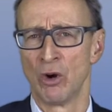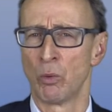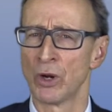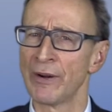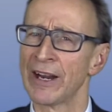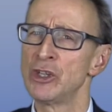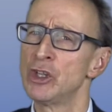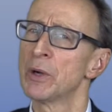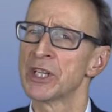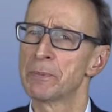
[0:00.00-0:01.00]
What are our
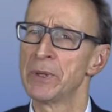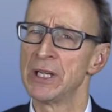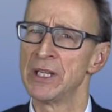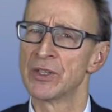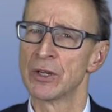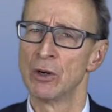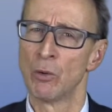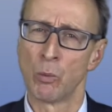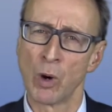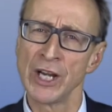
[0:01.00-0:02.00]
USPs?
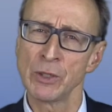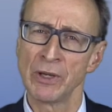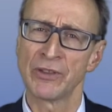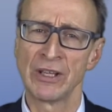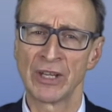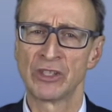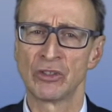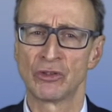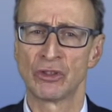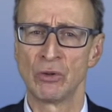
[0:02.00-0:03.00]
Why do we think they
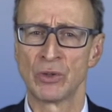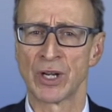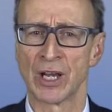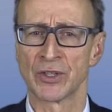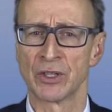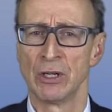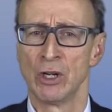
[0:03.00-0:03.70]
should choose us?